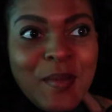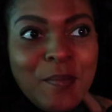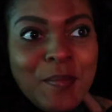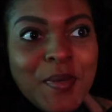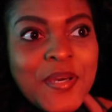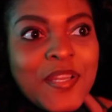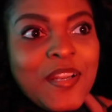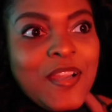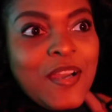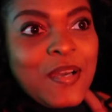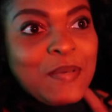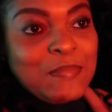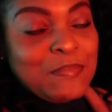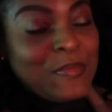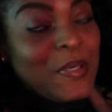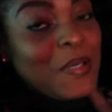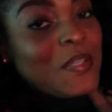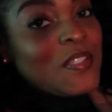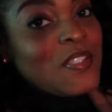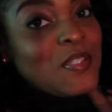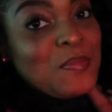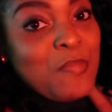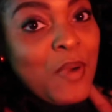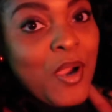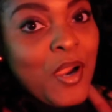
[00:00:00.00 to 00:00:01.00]
but um
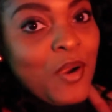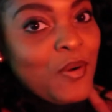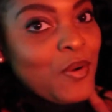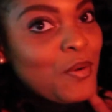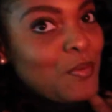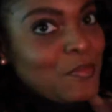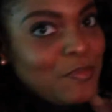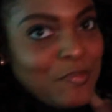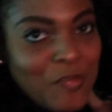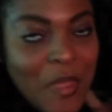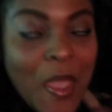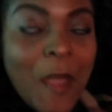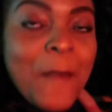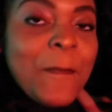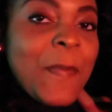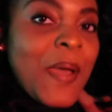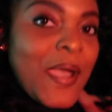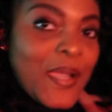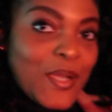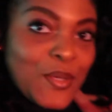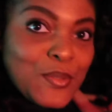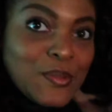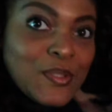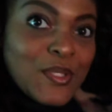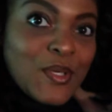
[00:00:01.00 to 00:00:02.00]
but tomorrow
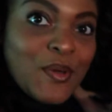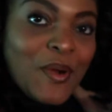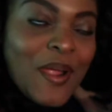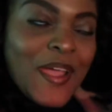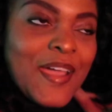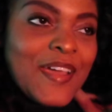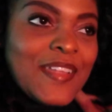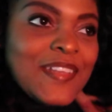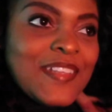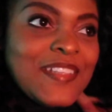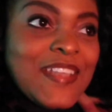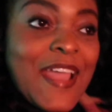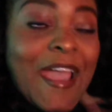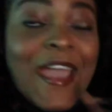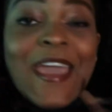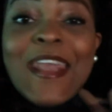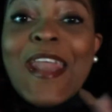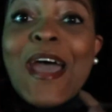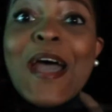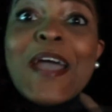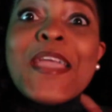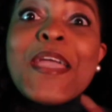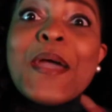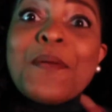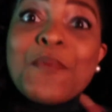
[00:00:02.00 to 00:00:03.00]
back on the grind now and
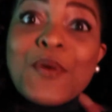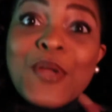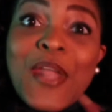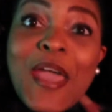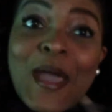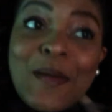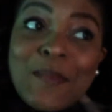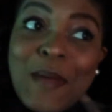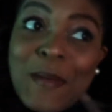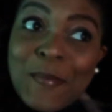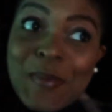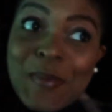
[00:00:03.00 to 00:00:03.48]
I am gonna have my